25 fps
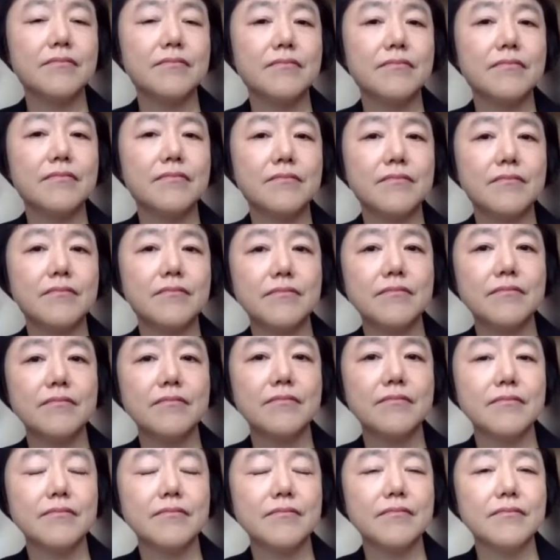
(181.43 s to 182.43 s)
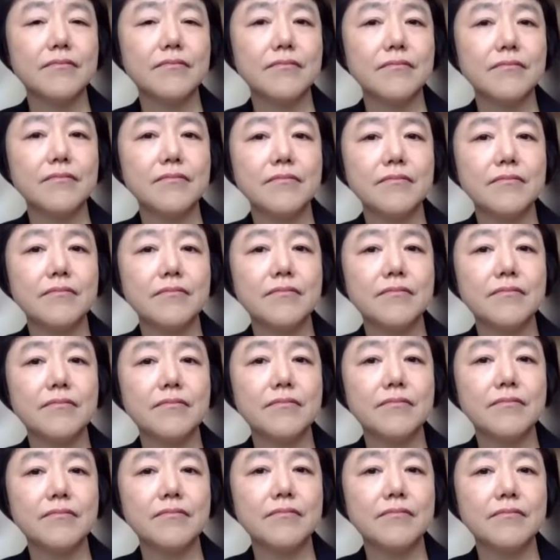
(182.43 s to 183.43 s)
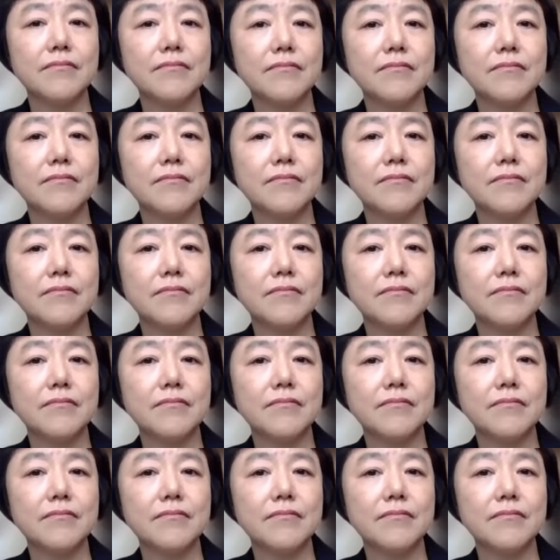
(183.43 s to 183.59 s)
[no speech]